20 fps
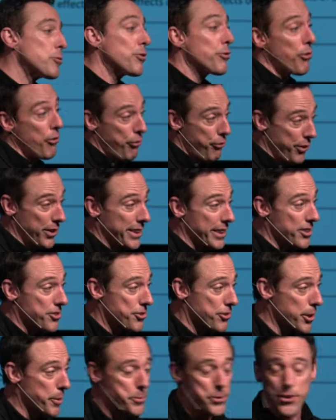was fulfilling
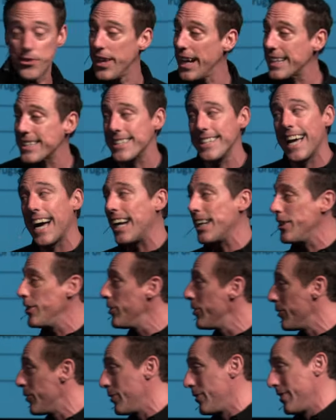Scripture. That's not
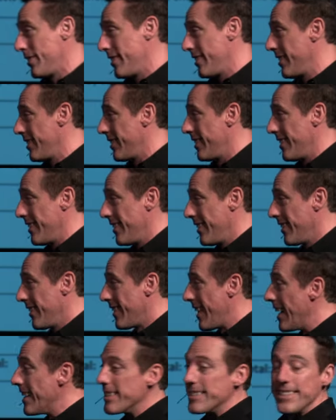you.
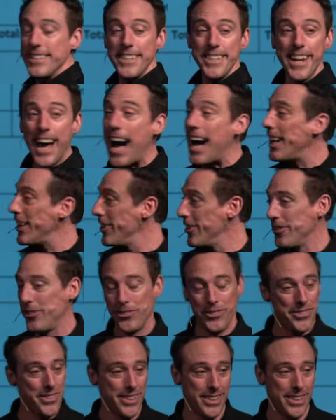That is not you.